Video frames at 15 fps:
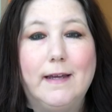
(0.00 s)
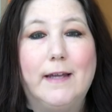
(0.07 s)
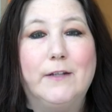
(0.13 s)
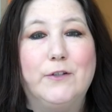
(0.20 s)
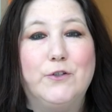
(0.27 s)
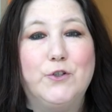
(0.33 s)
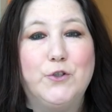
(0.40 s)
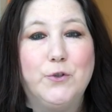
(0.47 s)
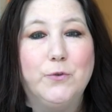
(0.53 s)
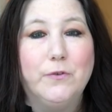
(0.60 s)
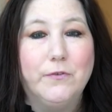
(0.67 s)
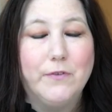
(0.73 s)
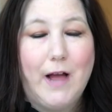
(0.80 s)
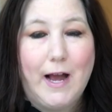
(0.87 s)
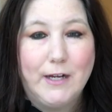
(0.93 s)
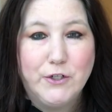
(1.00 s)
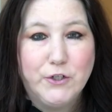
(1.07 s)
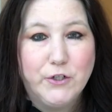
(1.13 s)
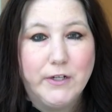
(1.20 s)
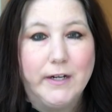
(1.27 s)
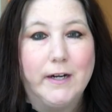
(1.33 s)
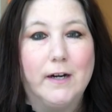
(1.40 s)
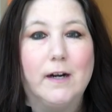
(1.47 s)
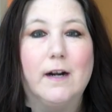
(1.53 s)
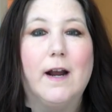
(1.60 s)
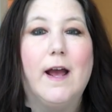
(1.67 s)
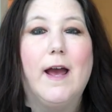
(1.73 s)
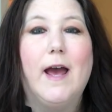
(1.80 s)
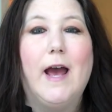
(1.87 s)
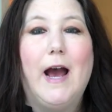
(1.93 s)
And in June of last year,
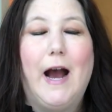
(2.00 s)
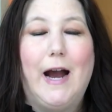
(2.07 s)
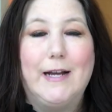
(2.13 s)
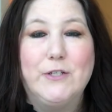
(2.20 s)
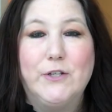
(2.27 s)
I